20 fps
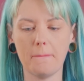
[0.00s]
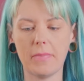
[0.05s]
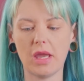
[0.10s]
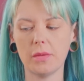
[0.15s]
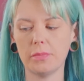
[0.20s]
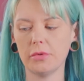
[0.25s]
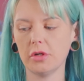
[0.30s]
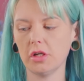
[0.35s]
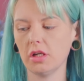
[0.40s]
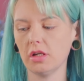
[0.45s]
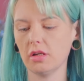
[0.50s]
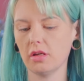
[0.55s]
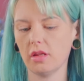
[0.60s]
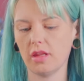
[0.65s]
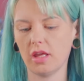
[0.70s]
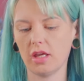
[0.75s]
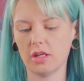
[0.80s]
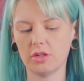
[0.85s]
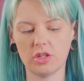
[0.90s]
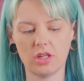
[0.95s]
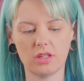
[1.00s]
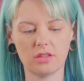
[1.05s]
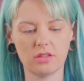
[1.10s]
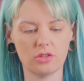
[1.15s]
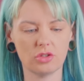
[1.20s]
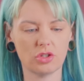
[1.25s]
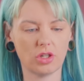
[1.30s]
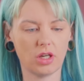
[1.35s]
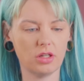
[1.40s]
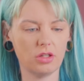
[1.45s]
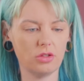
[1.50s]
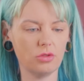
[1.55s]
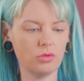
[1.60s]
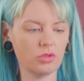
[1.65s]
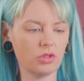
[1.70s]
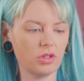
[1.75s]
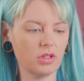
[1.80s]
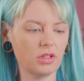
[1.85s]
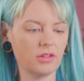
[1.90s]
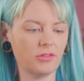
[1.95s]
paper that Jason tried to
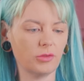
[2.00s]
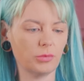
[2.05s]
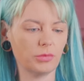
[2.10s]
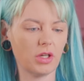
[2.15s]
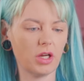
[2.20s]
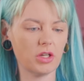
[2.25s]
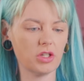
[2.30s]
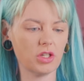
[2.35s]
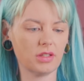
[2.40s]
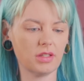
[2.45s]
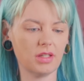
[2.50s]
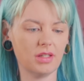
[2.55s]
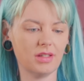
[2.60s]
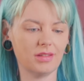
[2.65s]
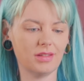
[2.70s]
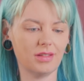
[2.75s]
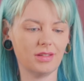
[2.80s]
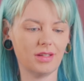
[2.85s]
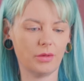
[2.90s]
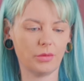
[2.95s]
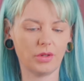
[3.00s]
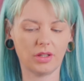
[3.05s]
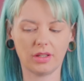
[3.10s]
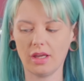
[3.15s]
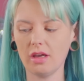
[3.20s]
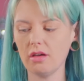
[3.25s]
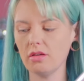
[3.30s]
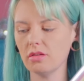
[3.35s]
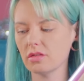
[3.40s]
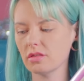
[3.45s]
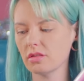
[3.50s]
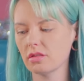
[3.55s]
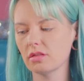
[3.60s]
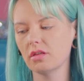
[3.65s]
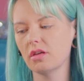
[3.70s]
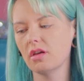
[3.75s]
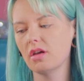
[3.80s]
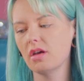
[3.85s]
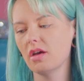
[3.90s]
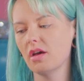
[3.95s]
use on a different project and it did not work out.
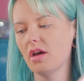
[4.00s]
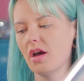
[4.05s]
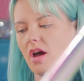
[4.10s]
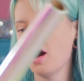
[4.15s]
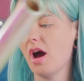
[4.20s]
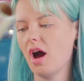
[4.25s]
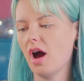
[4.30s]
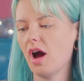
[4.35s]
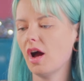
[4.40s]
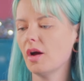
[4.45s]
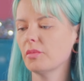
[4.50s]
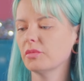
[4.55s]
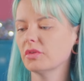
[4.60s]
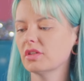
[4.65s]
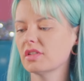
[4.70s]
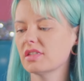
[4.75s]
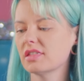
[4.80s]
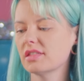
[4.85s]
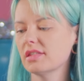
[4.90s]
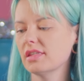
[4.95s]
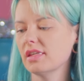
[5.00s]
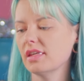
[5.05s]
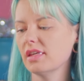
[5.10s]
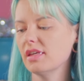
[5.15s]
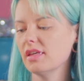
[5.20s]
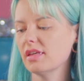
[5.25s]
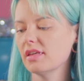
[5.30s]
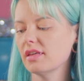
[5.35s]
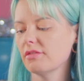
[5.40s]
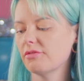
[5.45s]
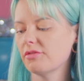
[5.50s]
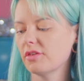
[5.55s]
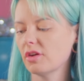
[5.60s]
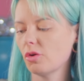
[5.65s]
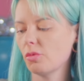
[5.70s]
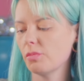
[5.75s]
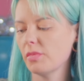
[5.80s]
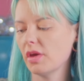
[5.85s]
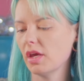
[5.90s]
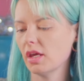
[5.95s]
I'm gonna see if
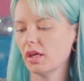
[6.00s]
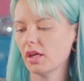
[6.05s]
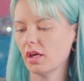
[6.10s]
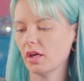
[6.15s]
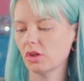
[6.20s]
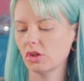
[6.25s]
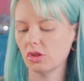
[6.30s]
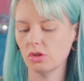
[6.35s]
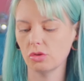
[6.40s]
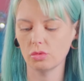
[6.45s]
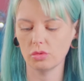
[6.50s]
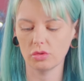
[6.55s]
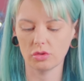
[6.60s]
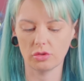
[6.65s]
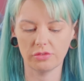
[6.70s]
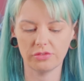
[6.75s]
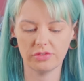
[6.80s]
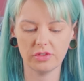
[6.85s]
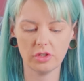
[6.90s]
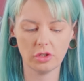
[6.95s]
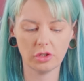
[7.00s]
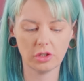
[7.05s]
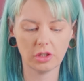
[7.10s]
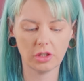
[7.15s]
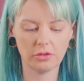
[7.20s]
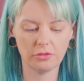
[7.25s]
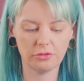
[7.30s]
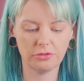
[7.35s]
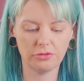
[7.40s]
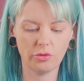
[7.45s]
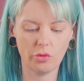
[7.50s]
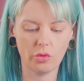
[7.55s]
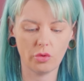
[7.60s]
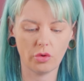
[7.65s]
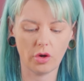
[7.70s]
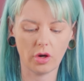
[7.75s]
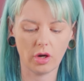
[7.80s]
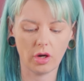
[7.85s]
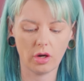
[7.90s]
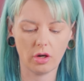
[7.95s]
it'll make a cute little filler
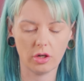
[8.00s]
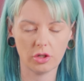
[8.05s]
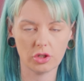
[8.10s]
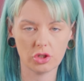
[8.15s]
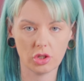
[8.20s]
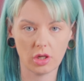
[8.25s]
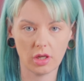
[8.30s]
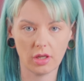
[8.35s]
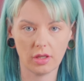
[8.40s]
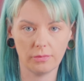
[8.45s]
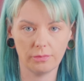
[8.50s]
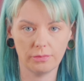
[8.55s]
for a tray.